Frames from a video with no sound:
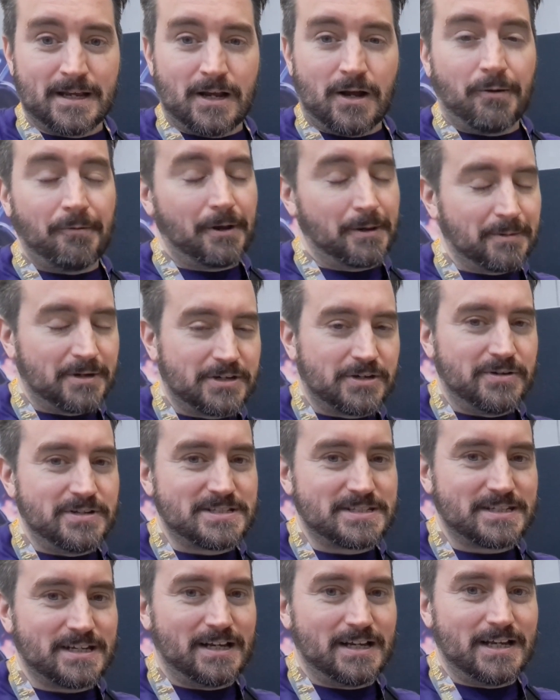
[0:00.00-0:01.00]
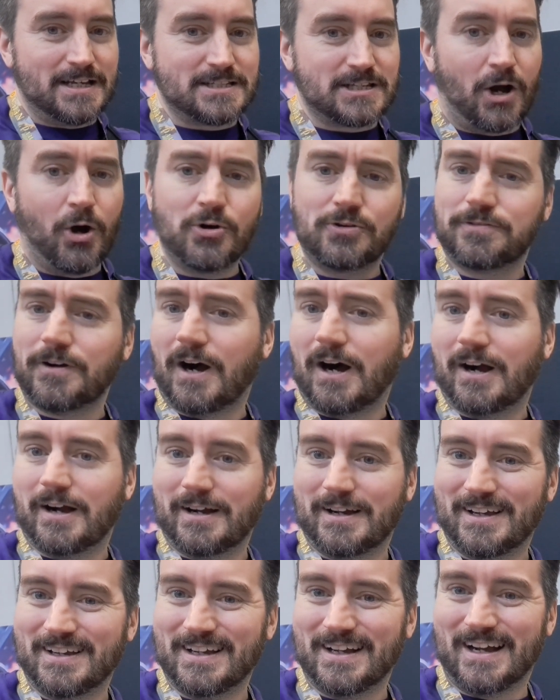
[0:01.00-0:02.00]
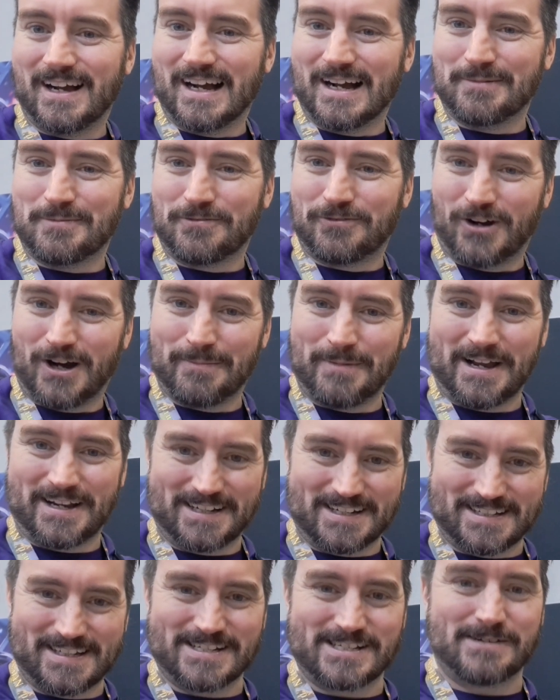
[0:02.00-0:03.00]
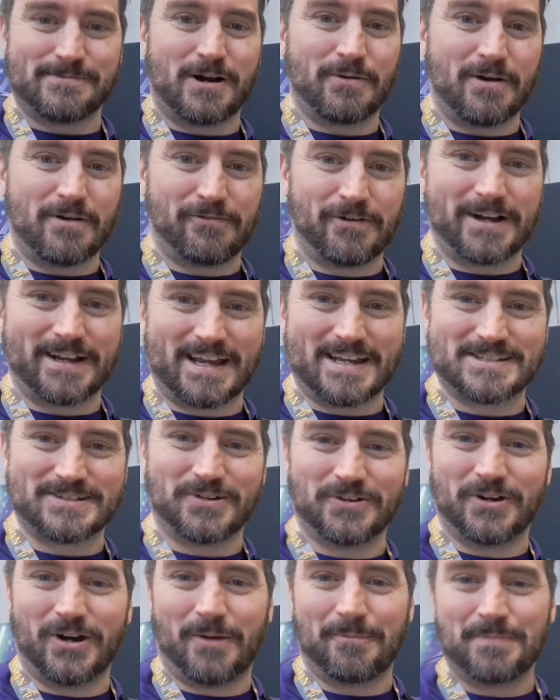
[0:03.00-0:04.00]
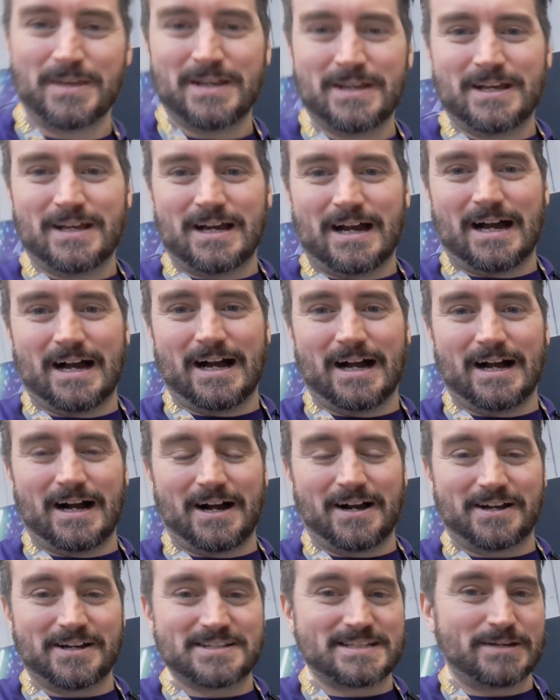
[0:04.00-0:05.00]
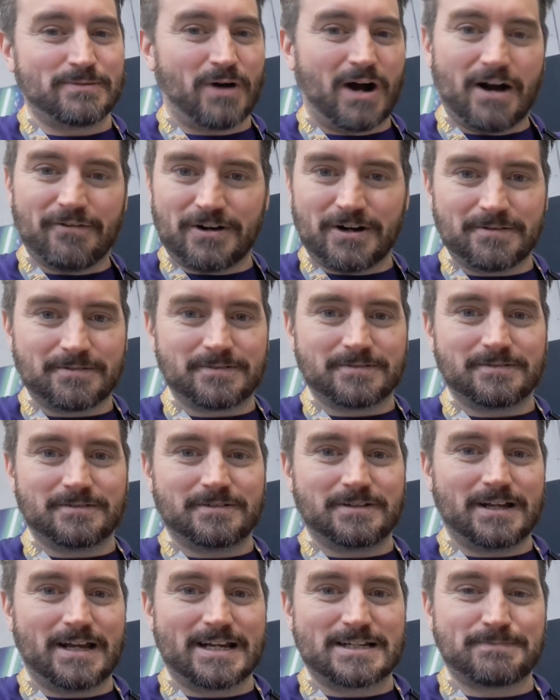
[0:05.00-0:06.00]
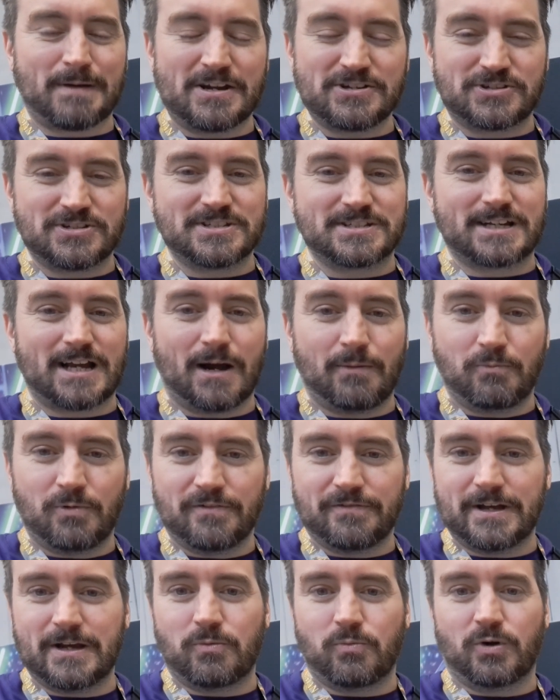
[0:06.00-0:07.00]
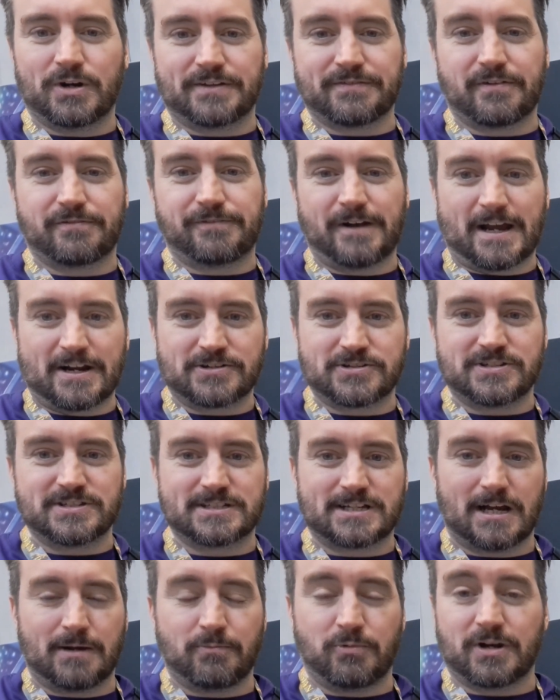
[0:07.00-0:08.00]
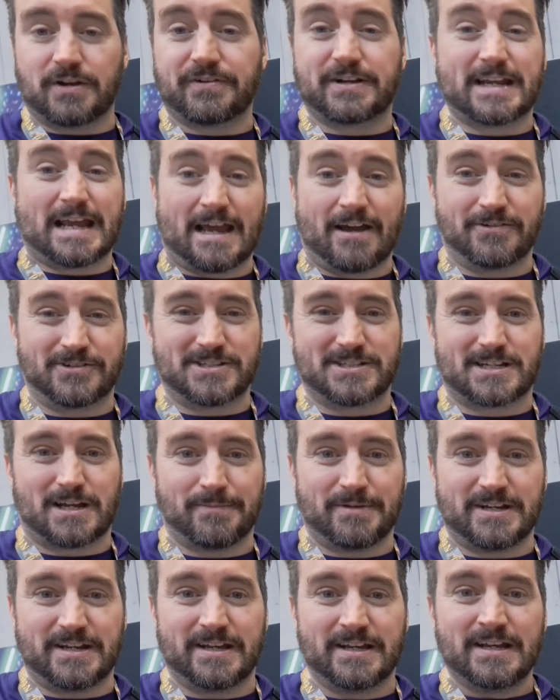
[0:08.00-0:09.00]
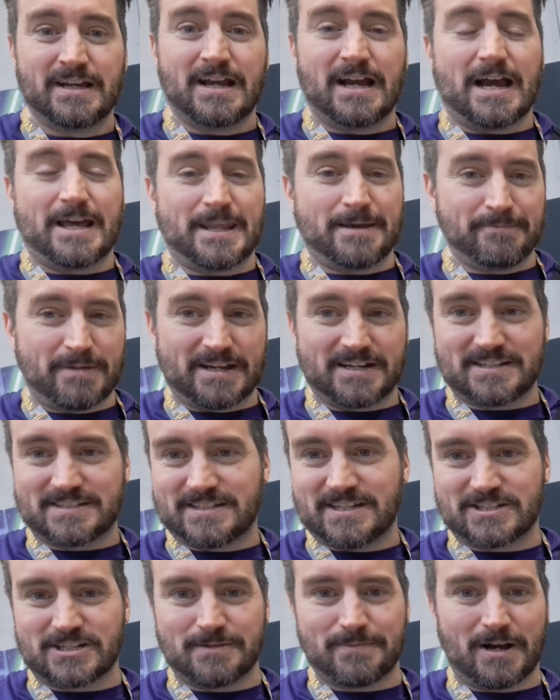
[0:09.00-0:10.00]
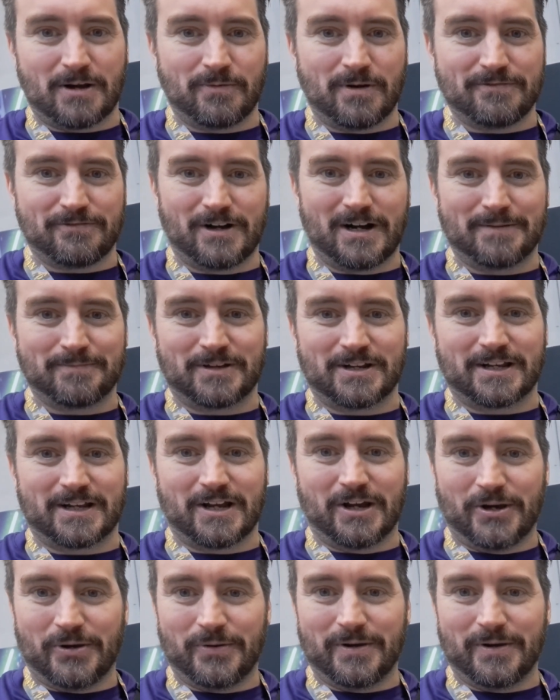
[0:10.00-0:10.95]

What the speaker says: What I'm going to do is hold fire before I make a decision about whether I get it or not. I'm going to see what other expansions come with it, what other factions come, what other characters come in it, and then make a decision about whether I'm going to go